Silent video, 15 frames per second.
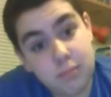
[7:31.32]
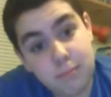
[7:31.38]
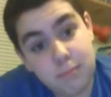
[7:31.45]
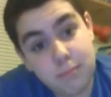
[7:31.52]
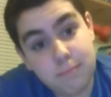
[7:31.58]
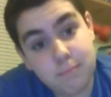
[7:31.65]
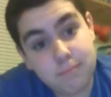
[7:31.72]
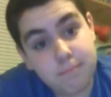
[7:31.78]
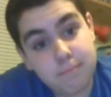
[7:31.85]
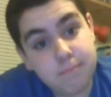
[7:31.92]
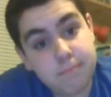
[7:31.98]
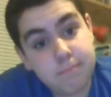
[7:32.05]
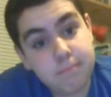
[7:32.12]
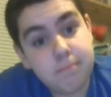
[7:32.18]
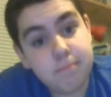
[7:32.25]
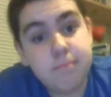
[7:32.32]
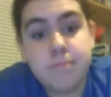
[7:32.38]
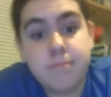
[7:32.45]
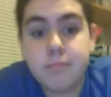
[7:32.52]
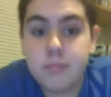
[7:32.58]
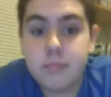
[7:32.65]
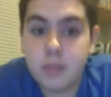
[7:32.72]

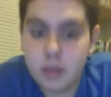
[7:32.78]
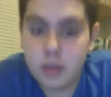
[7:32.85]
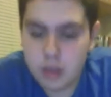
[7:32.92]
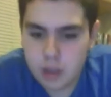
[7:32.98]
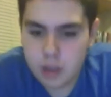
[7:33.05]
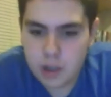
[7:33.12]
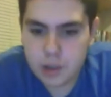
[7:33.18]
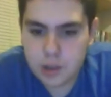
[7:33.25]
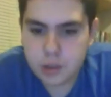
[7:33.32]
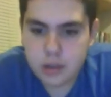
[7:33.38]
Nobody speaks.